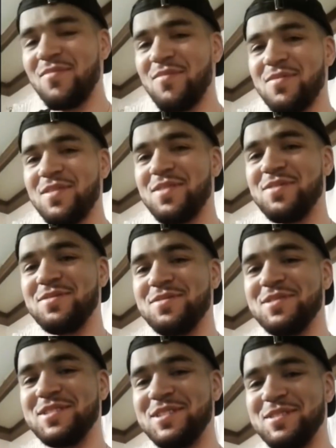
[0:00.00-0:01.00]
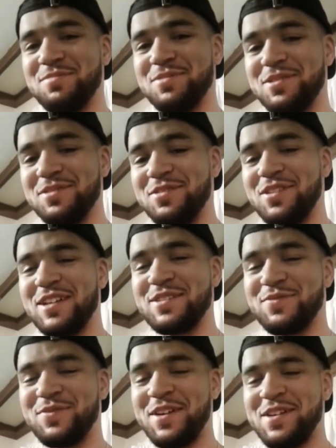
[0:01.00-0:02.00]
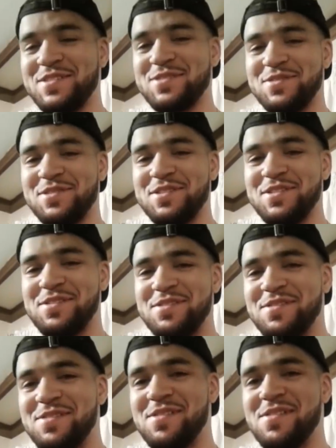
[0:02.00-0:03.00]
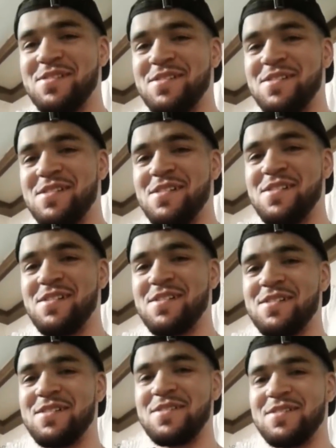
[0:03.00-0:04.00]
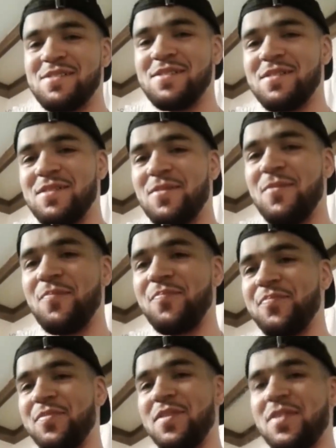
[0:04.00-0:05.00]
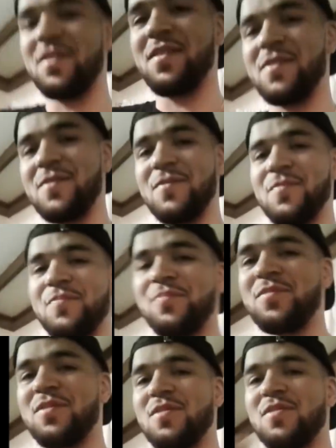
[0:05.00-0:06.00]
It's good that, you know, it's good that we hear this news. It has me excited. It has you excited. Should have all Raptors